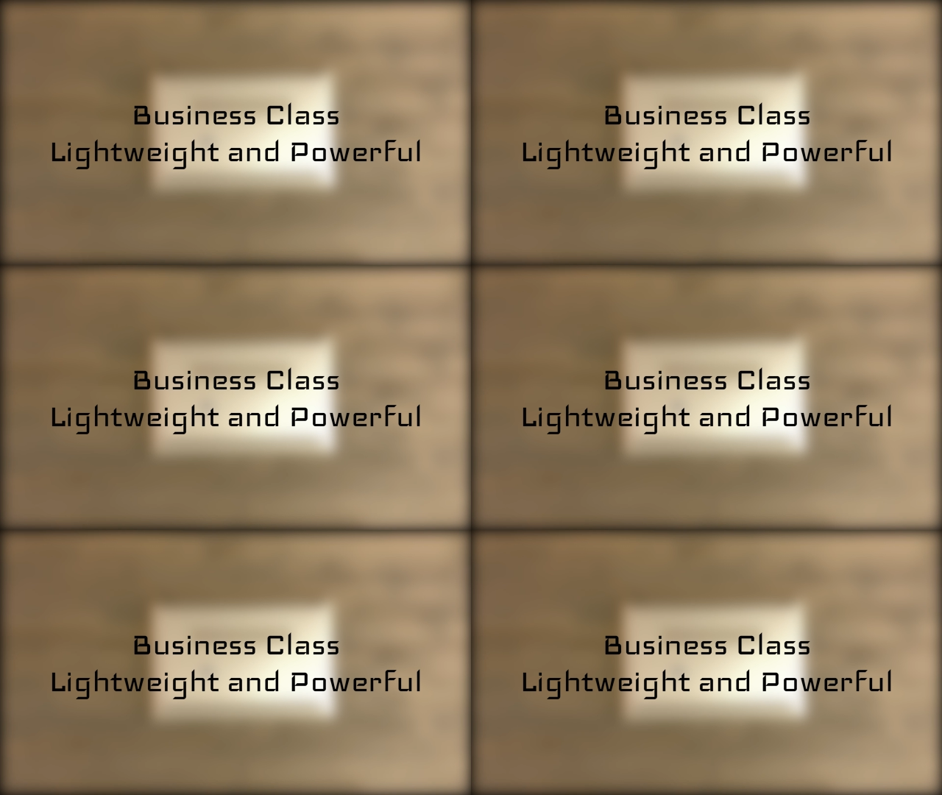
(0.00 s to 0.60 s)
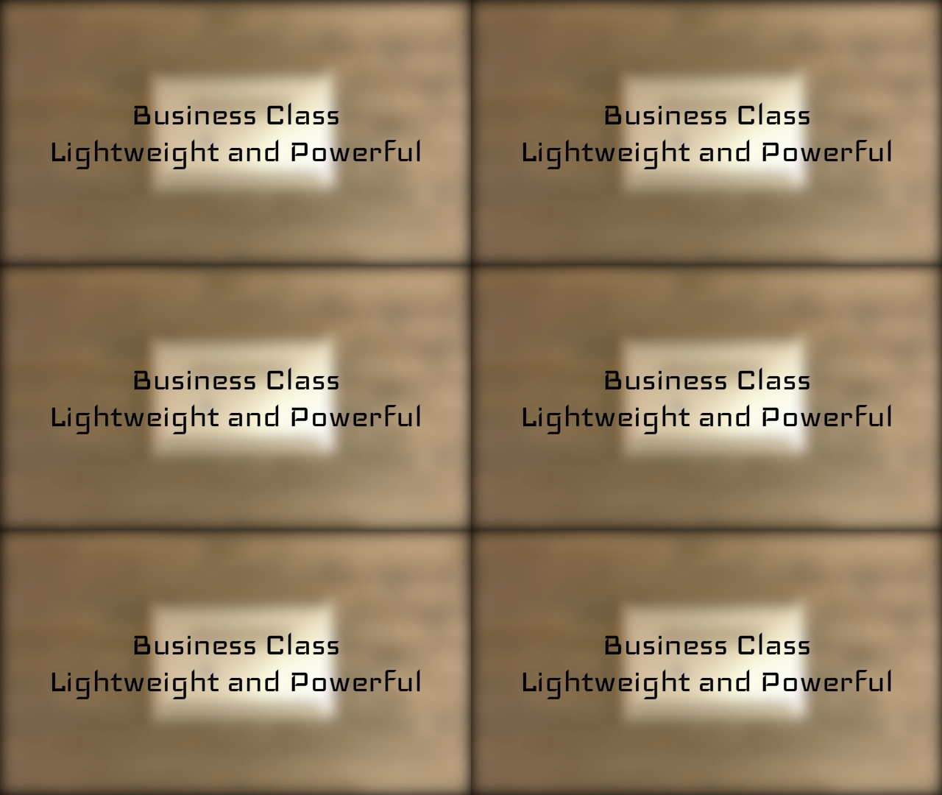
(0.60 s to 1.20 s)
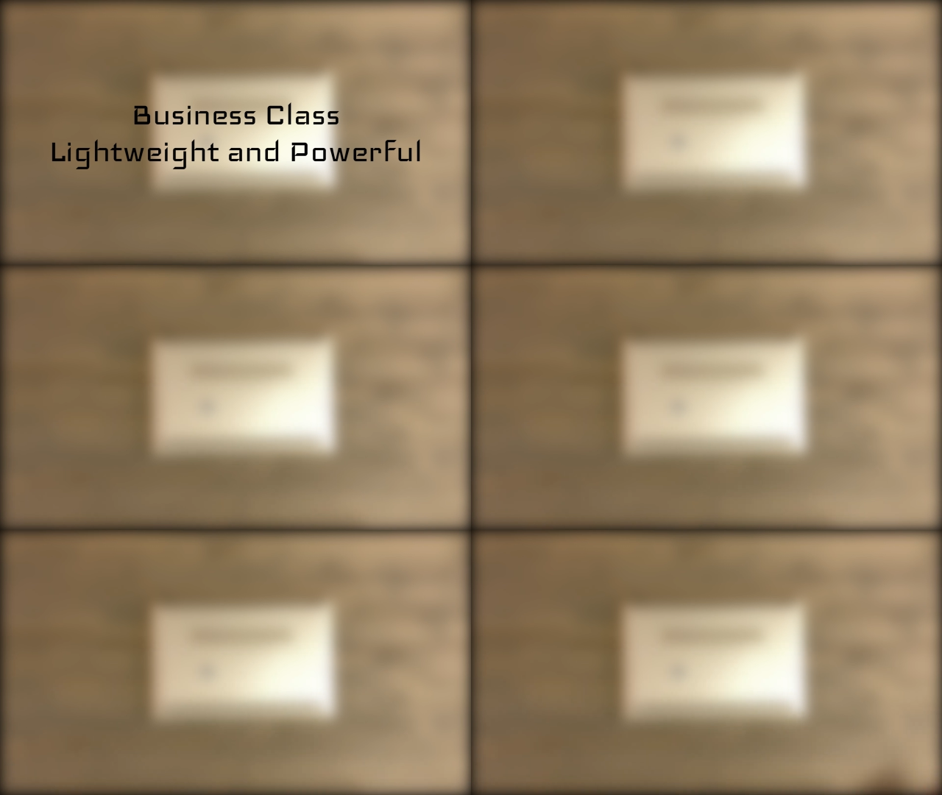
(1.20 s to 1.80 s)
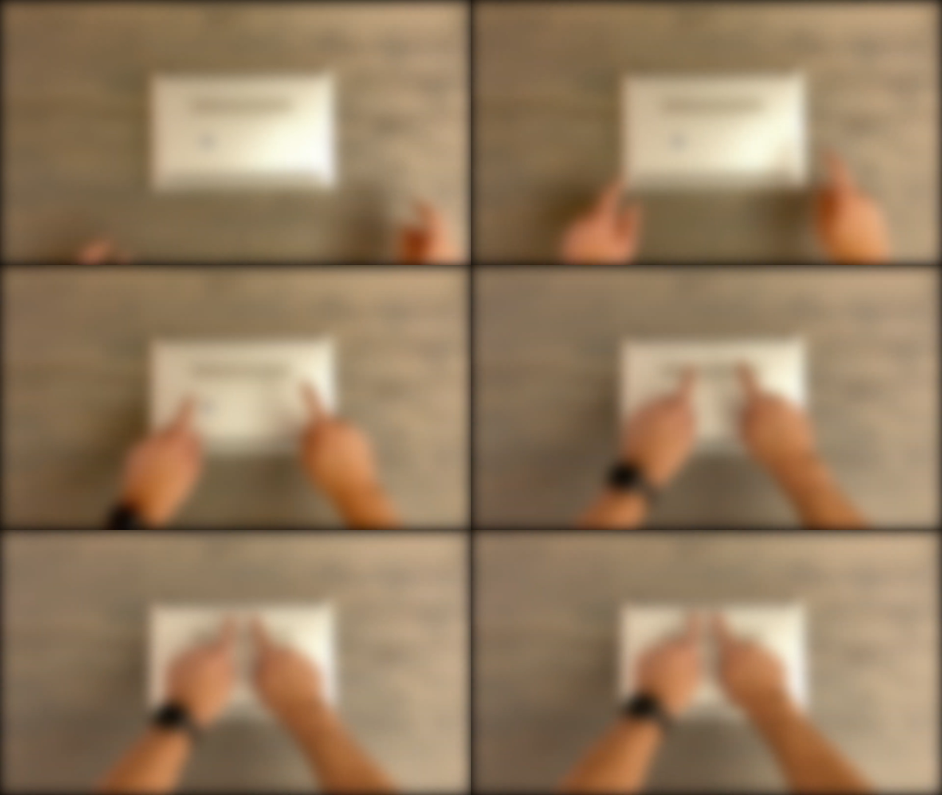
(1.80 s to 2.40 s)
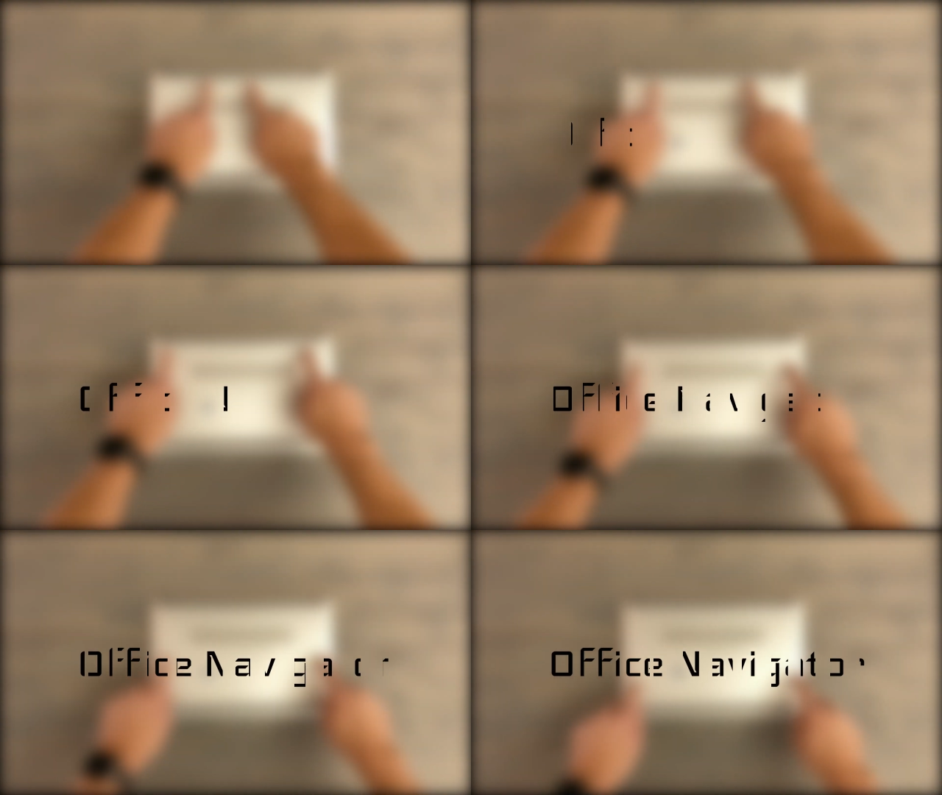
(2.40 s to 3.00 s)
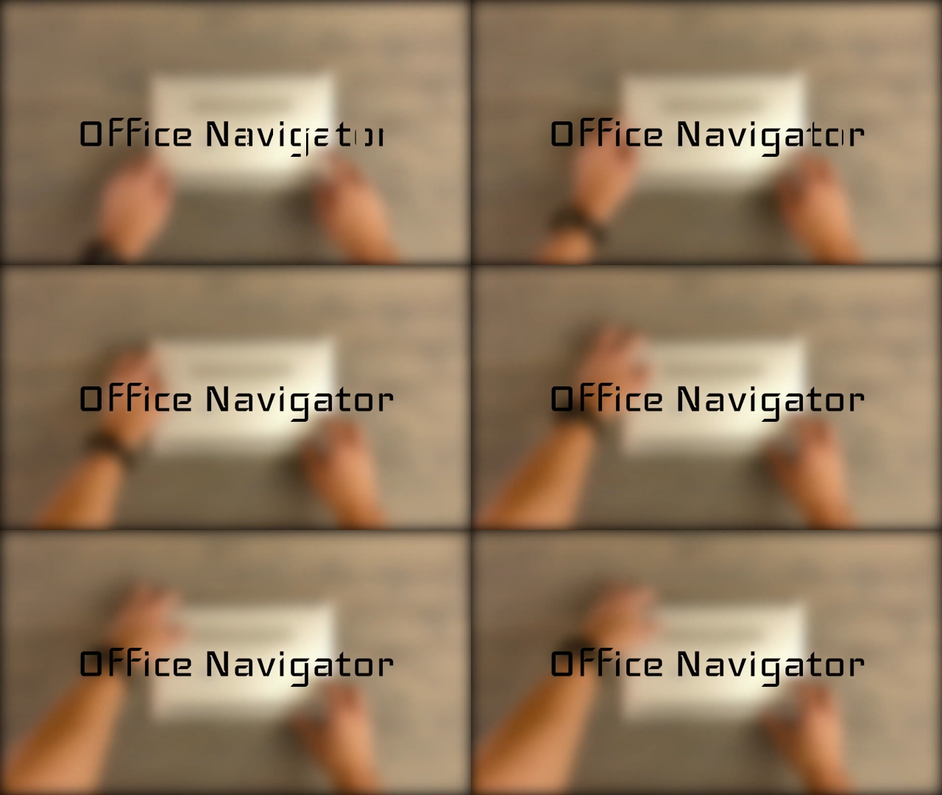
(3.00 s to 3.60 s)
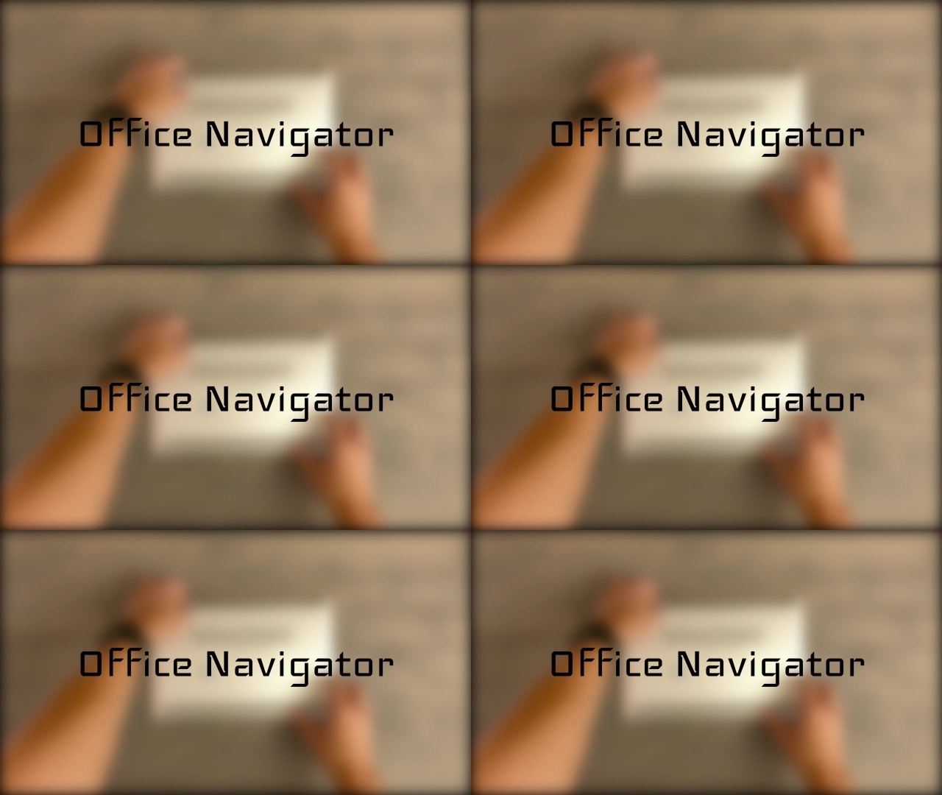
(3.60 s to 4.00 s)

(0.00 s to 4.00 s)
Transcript: (no speaker visible)